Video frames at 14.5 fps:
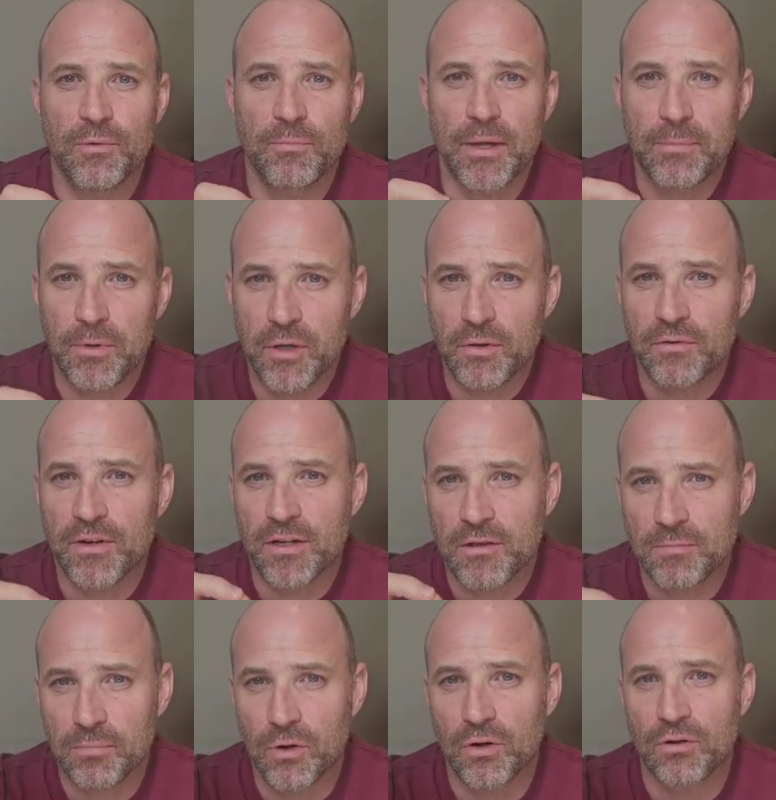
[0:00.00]
people who are
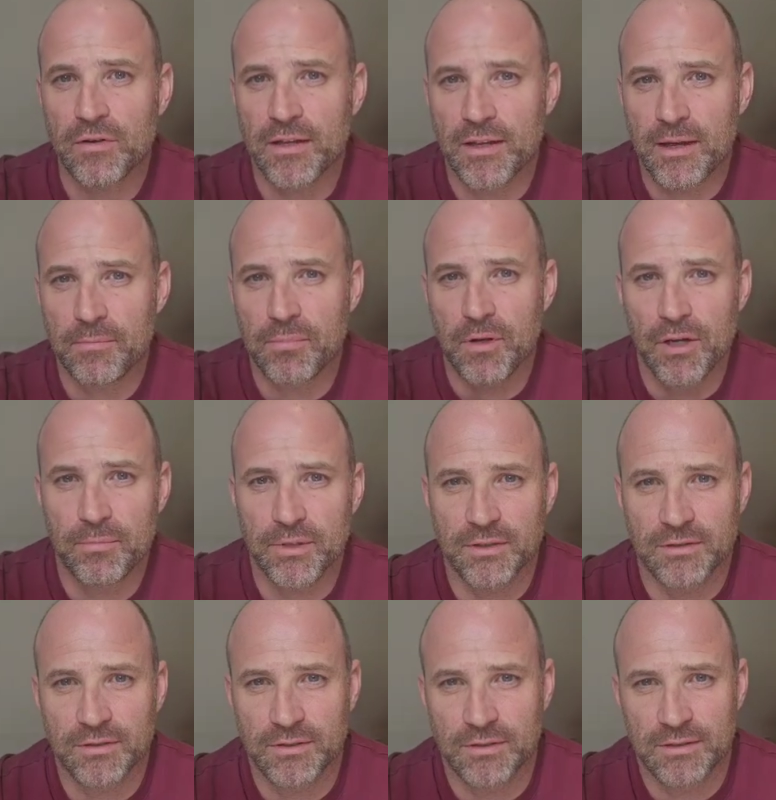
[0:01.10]
exploring their
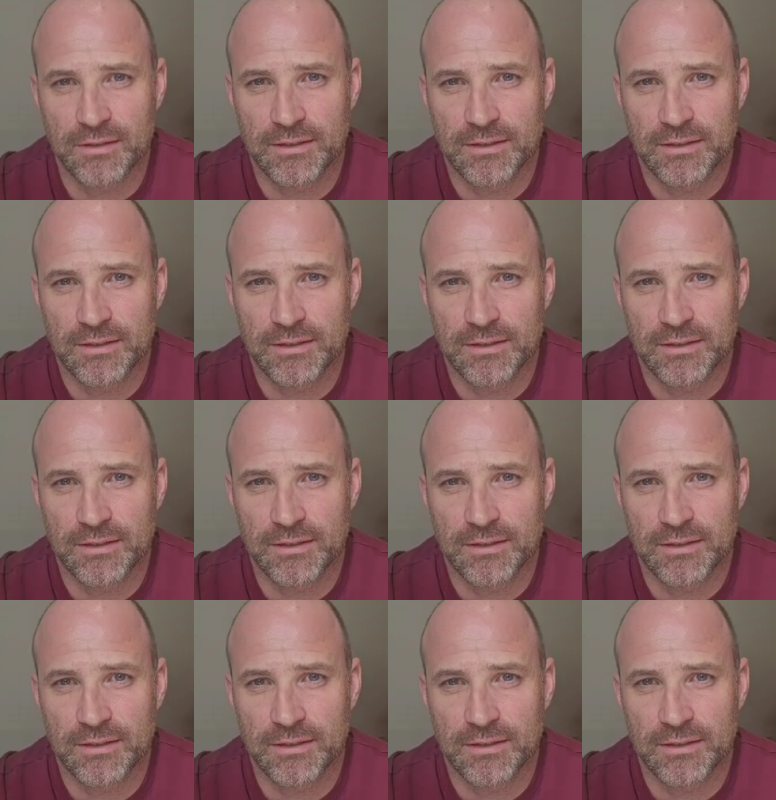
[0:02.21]
purpose.